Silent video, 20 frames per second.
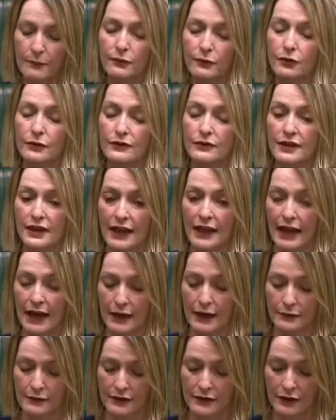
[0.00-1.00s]
brought to the
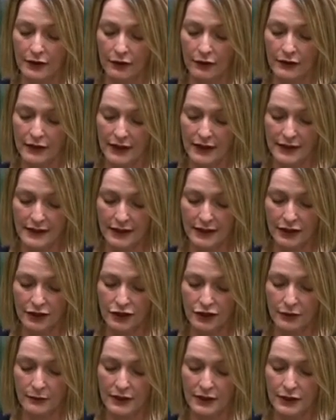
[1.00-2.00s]
House on this
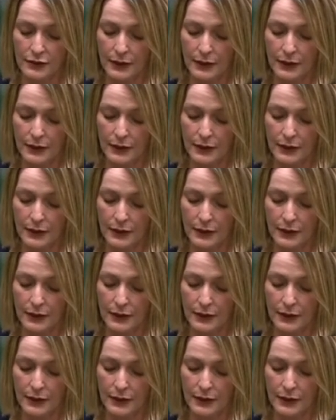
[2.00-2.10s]
issue in